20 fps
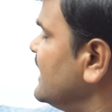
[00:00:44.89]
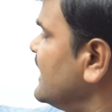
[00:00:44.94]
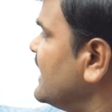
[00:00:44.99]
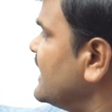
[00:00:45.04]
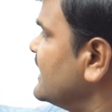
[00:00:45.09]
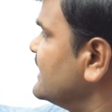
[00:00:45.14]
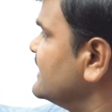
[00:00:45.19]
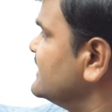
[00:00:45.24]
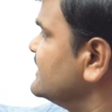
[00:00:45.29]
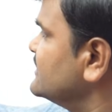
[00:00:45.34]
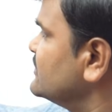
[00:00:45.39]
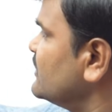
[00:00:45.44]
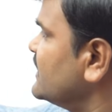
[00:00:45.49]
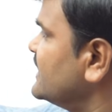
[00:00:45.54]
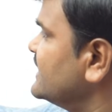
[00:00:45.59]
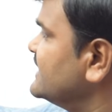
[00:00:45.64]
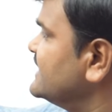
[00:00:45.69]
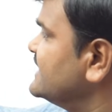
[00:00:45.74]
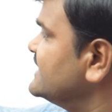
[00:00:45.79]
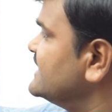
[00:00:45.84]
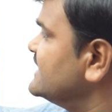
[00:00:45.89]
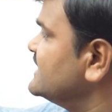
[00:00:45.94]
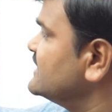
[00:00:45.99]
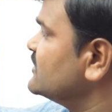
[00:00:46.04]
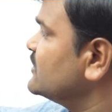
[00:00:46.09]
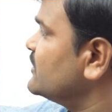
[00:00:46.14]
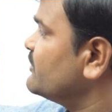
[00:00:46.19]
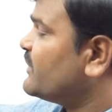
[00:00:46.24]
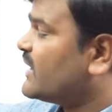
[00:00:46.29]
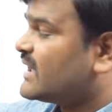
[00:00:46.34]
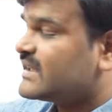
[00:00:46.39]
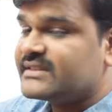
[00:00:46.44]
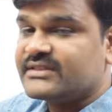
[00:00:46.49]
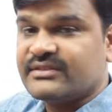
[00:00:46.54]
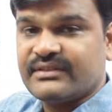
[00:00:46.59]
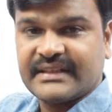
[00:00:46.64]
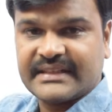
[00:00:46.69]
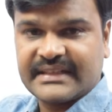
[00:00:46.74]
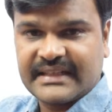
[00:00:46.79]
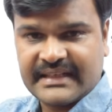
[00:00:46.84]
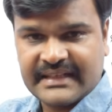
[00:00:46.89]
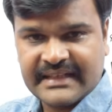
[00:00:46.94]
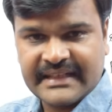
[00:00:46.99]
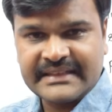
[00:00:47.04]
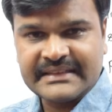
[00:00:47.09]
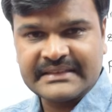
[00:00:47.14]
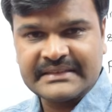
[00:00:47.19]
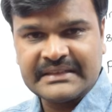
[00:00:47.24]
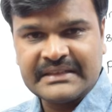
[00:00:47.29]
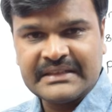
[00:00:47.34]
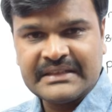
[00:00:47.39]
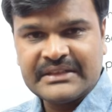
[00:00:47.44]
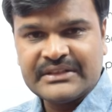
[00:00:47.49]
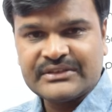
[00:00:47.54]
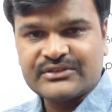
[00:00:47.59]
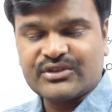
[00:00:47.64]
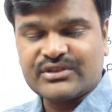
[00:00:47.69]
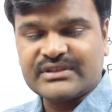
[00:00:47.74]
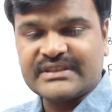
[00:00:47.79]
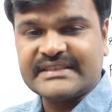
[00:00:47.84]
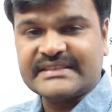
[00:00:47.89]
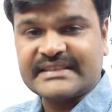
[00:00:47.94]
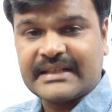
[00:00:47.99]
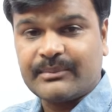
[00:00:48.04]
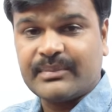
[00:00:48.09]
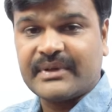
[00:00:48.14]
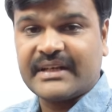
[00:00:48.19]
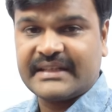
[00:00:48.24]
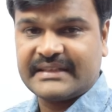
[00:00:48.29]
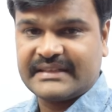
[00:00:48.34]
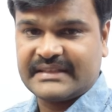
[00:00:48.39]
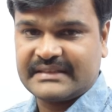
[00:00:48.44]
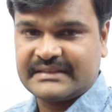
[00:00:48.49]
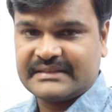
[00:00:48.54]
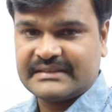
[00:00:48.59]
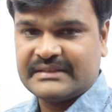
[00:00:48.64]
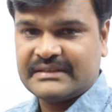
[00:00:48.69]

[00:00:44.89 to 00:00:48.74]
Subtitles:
and this one, this is a punctuator, right. So, this operator.